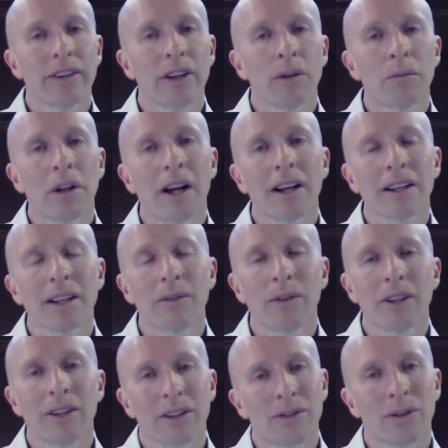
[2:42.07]
video blog, and
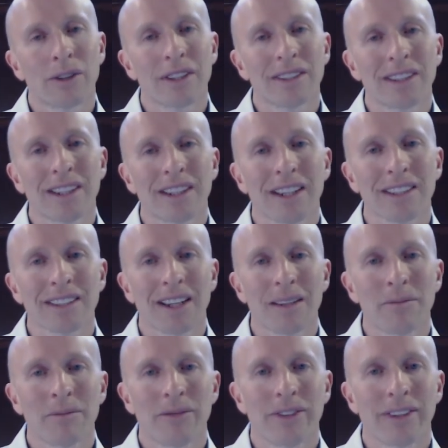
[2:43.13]
we look forward to seeing you next
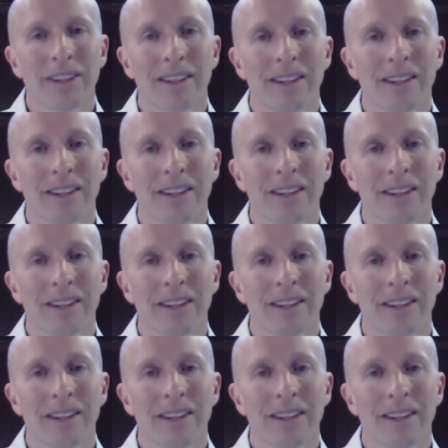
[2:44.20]
time.